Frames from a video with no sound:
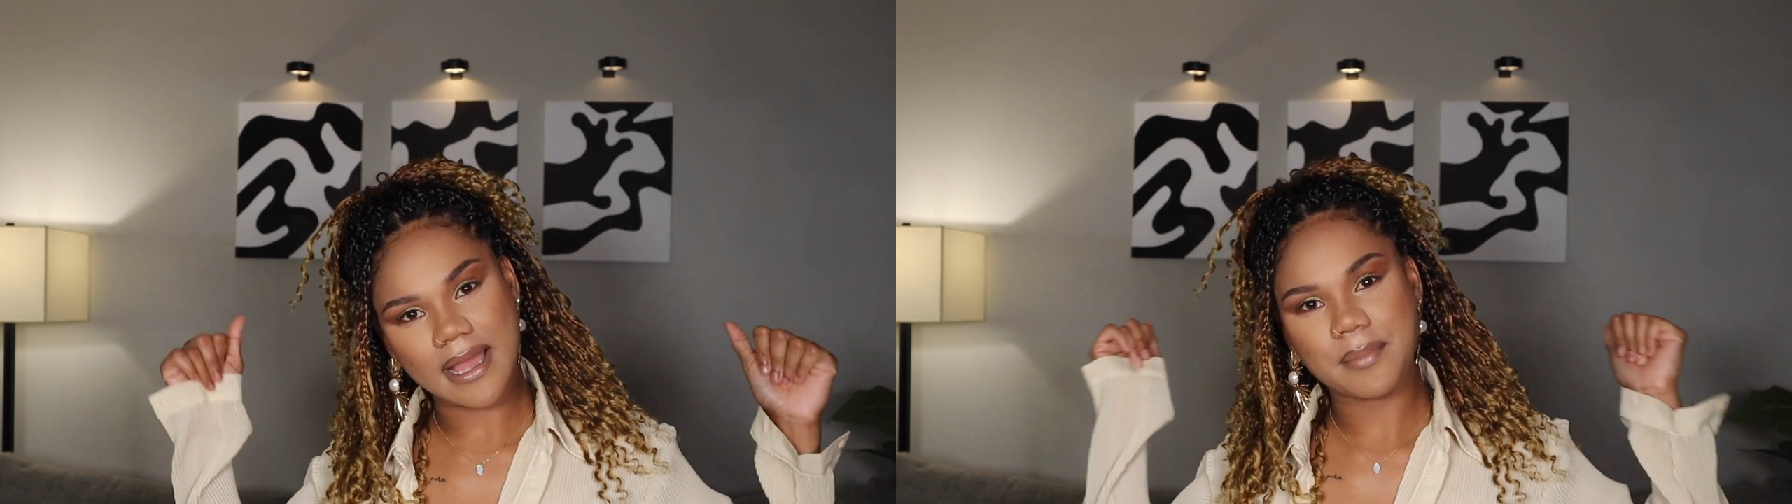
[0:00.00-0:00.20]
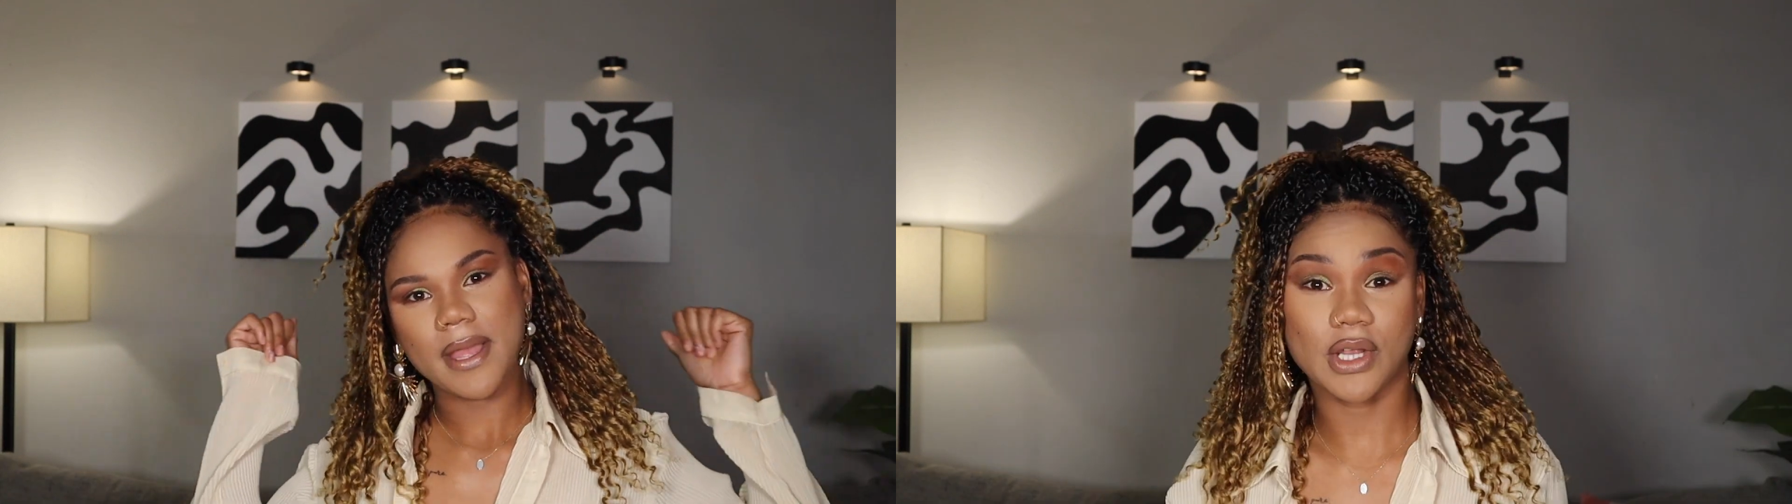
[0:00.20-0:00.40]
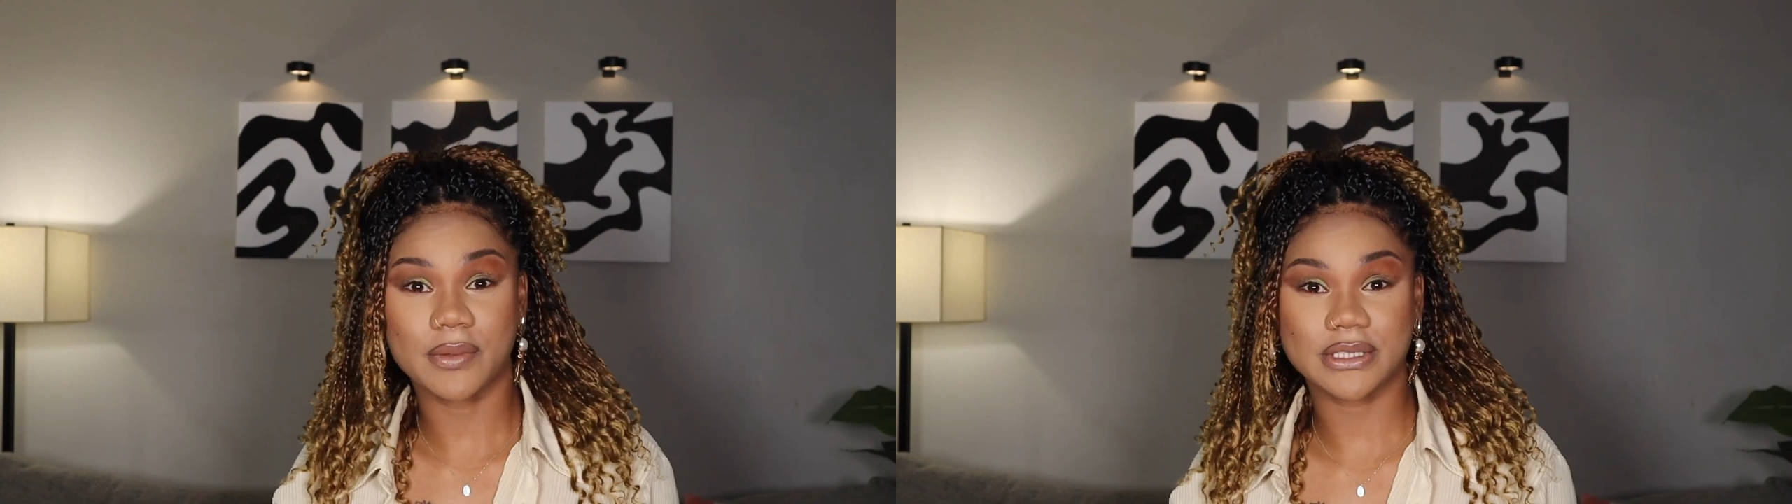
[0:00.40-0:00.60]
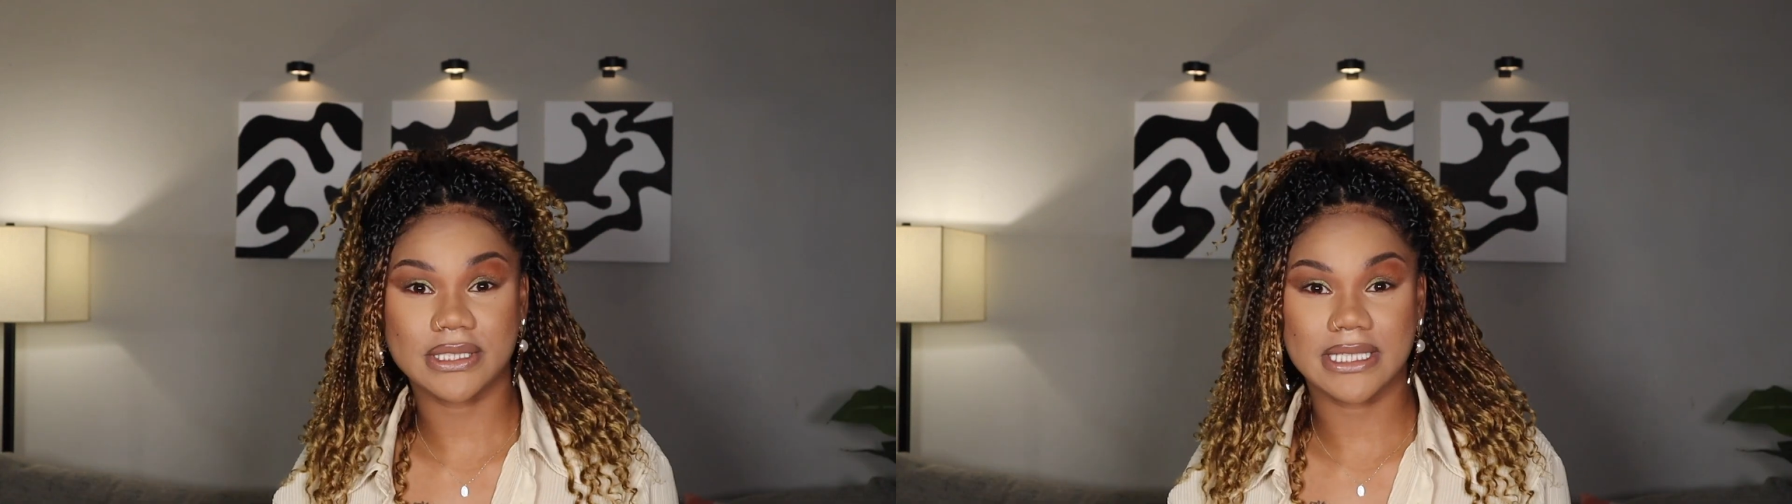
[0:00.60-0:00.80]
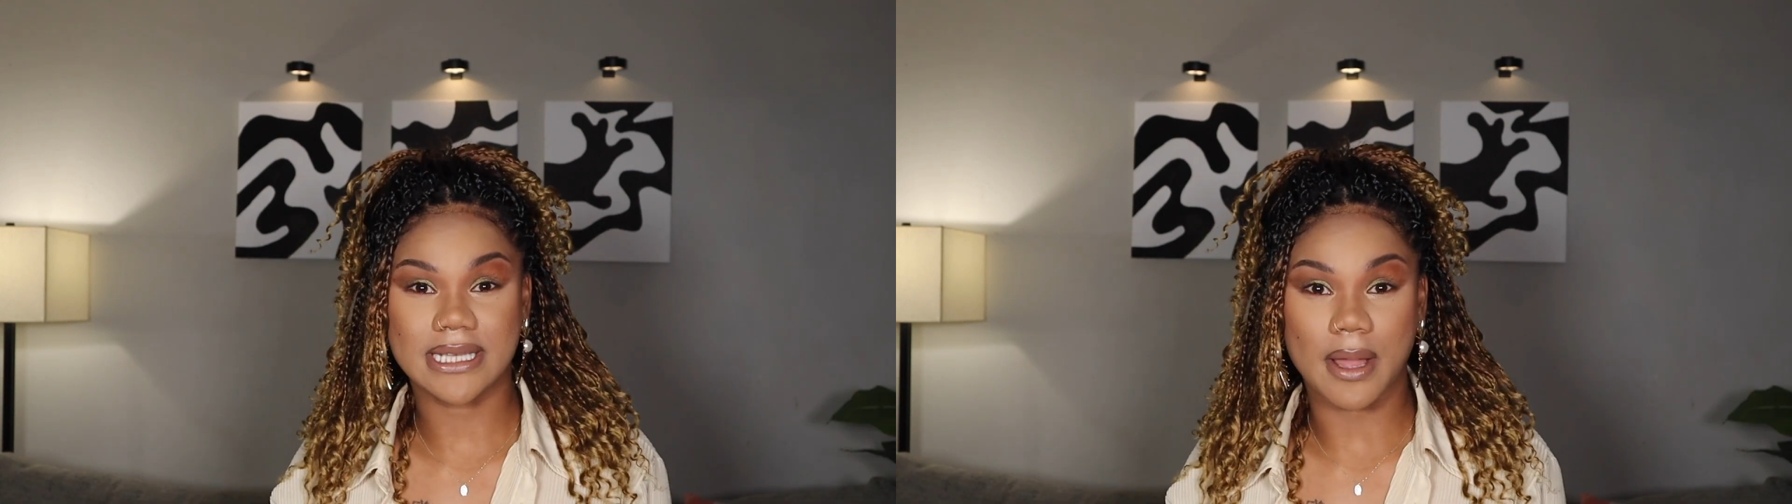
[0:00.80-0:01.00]
let me know what you
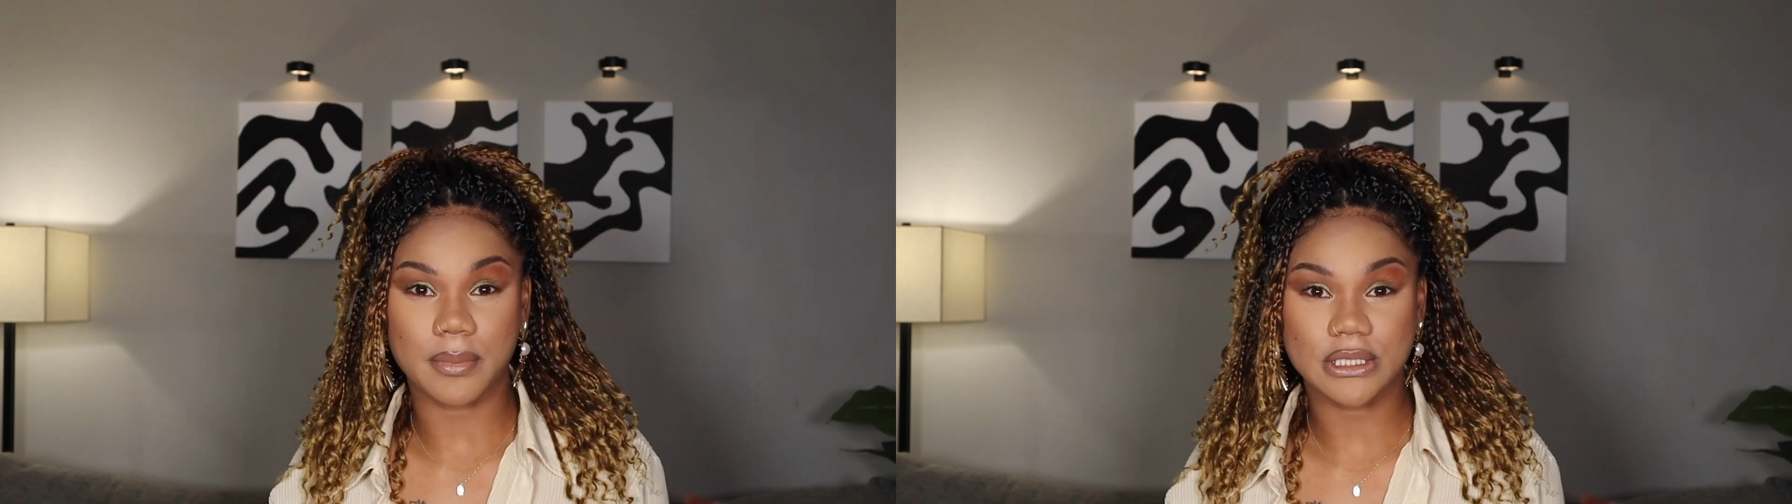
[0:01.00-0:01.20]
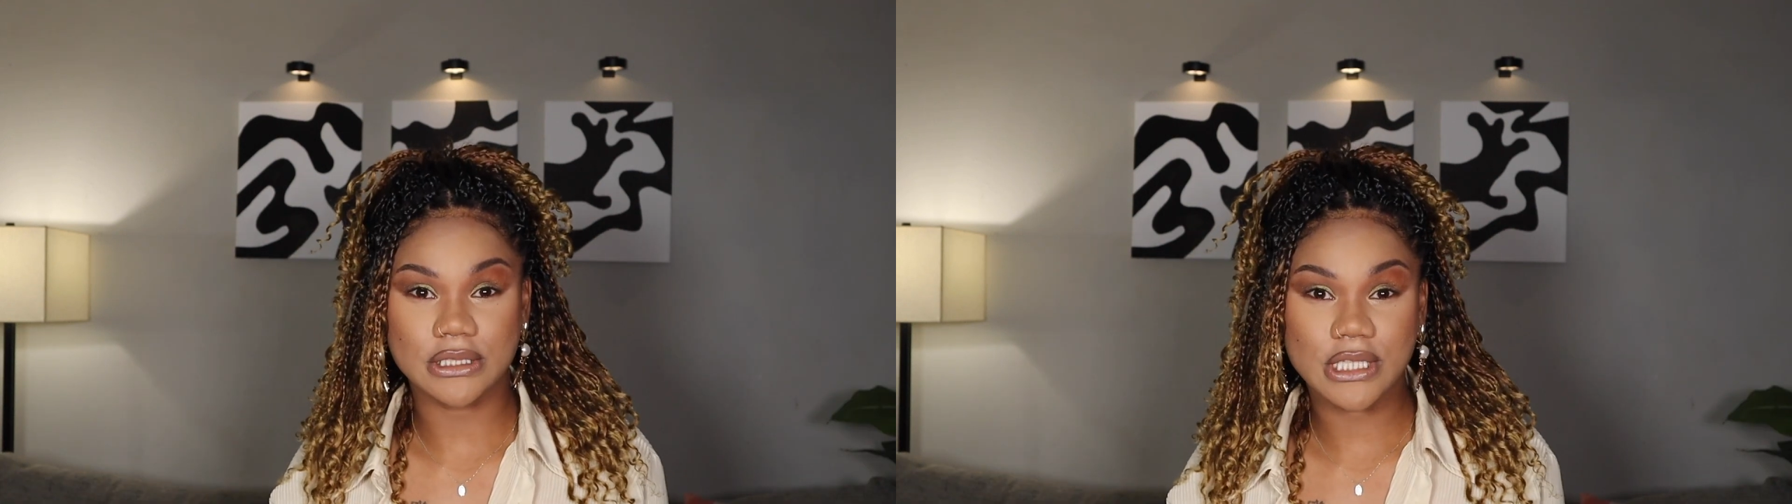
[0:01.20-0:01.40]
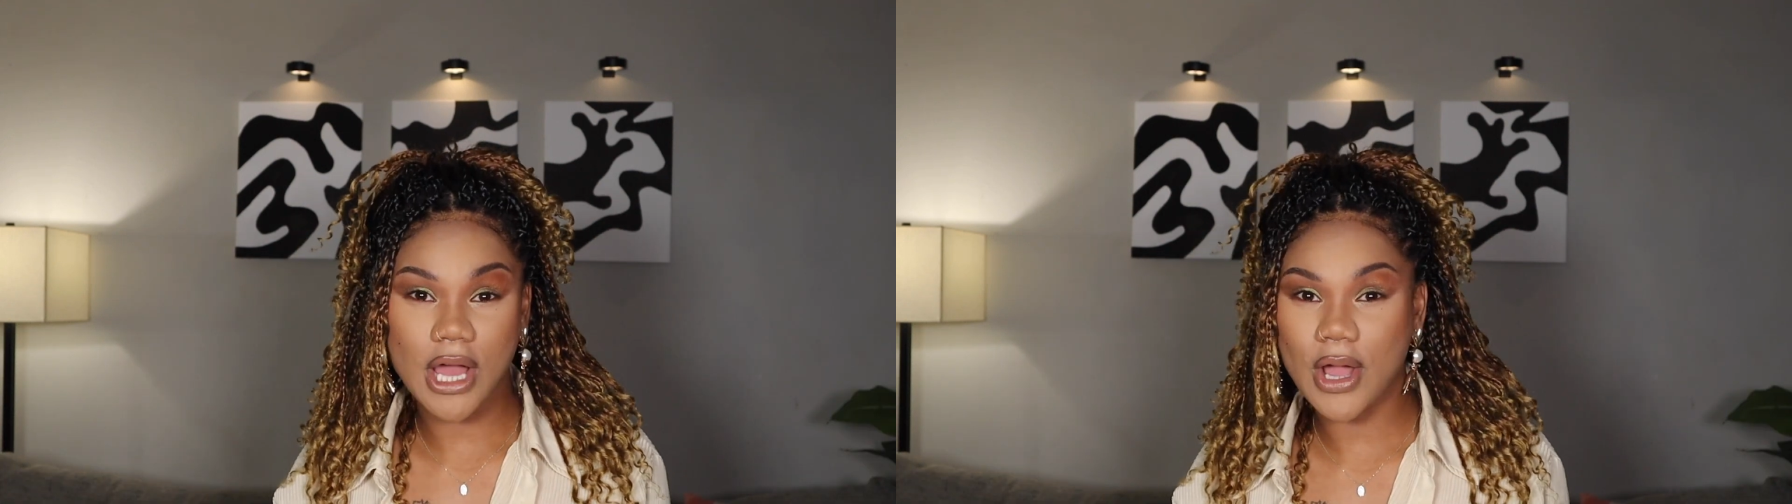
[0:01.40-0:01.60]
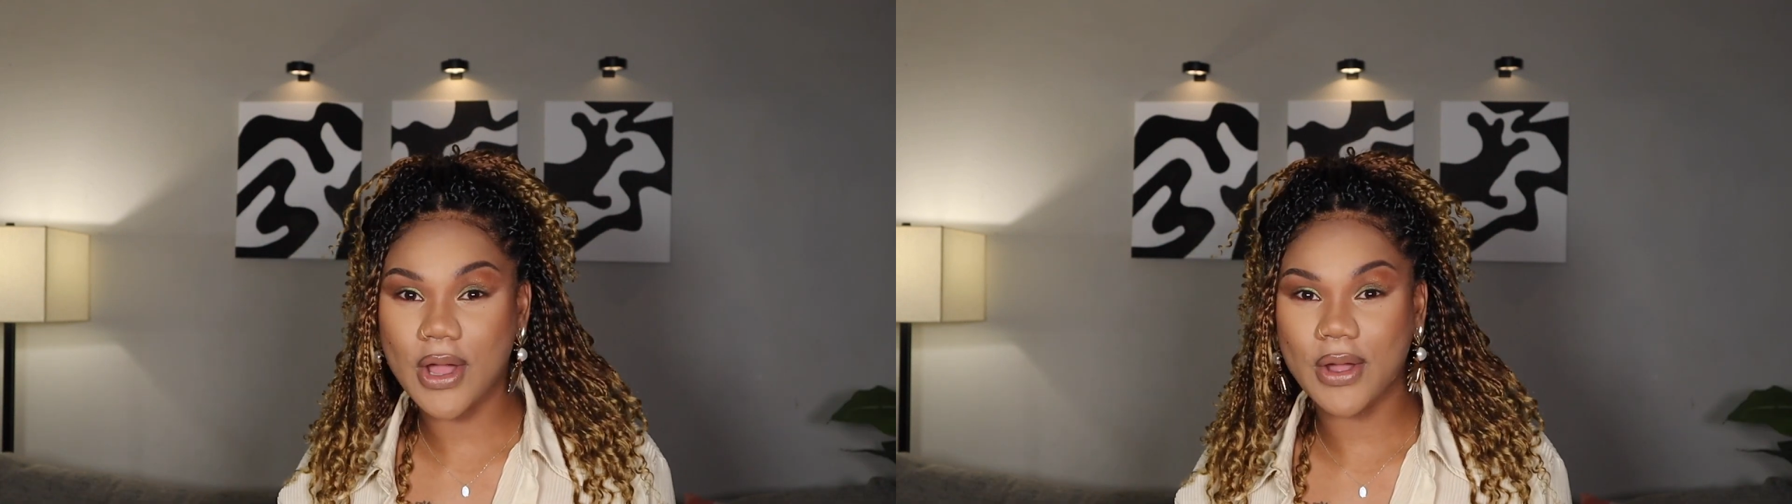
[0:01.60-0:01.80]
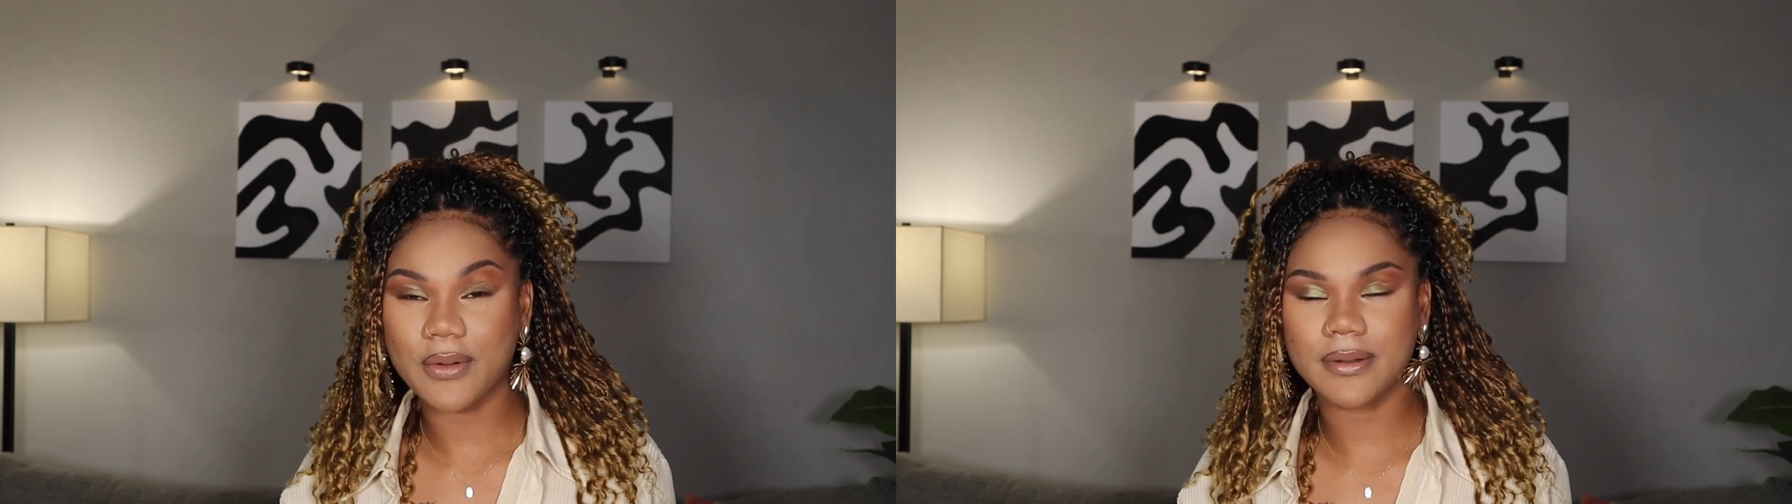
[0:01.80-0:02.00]
think down
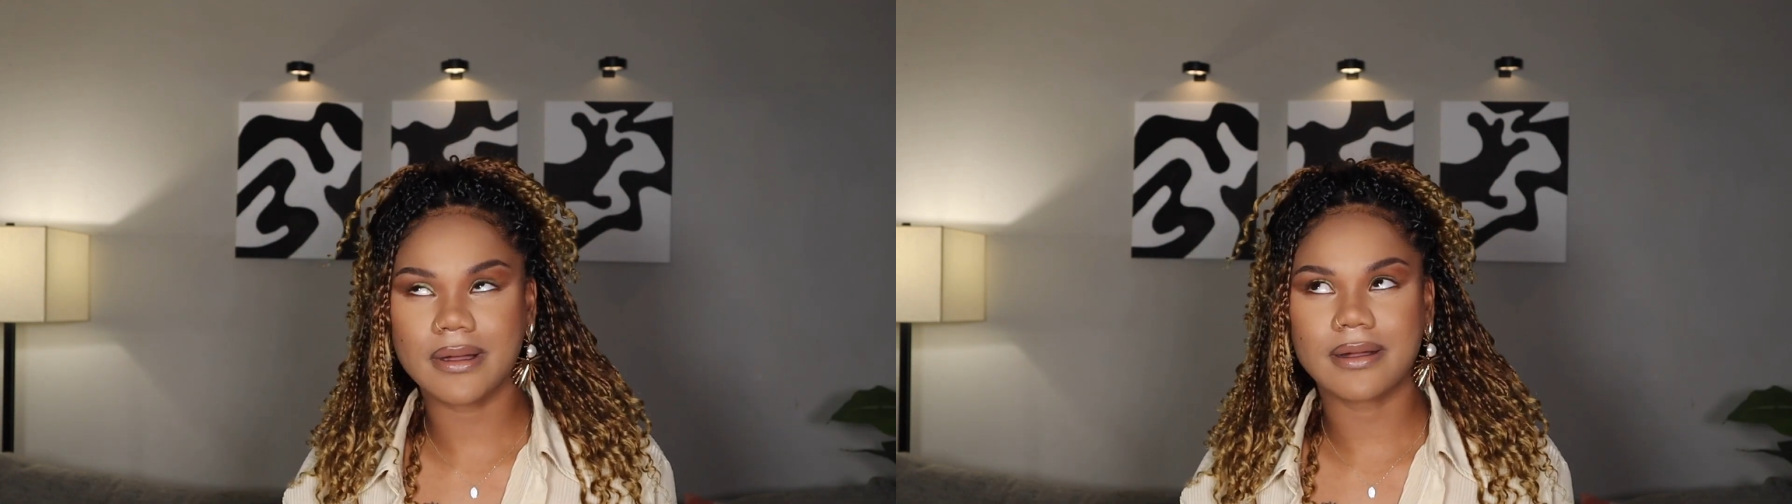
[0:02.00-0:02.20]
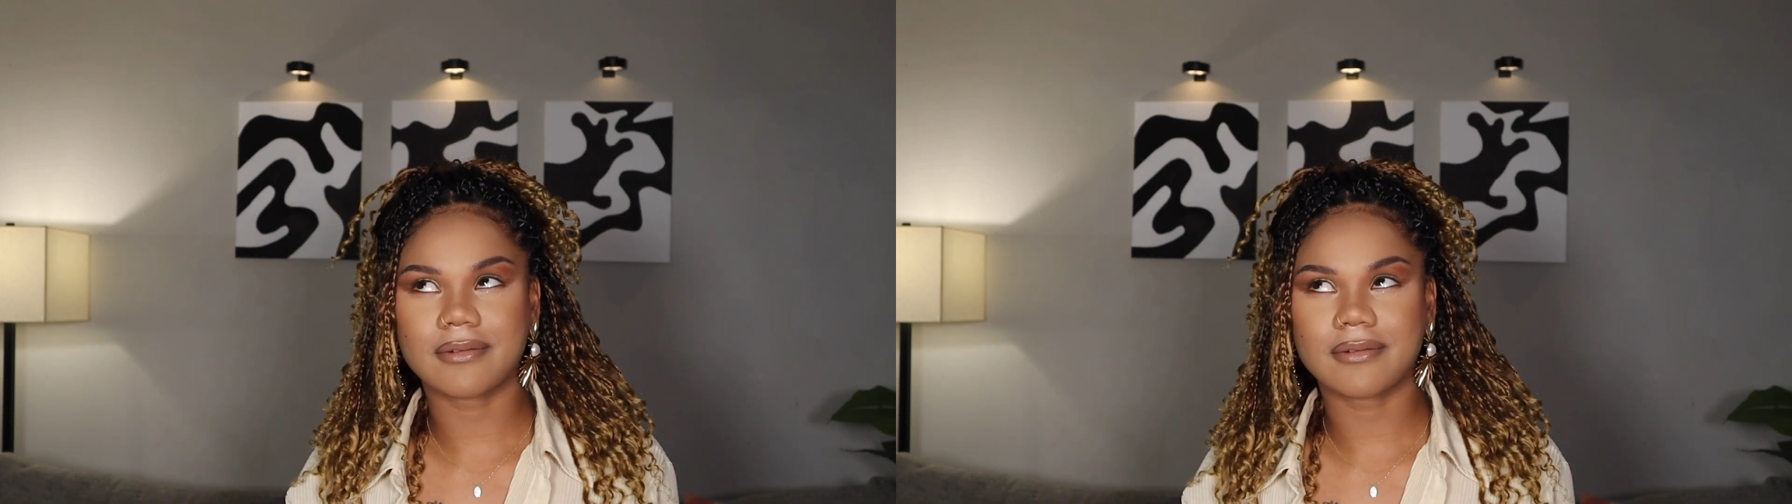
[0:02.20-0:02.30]
below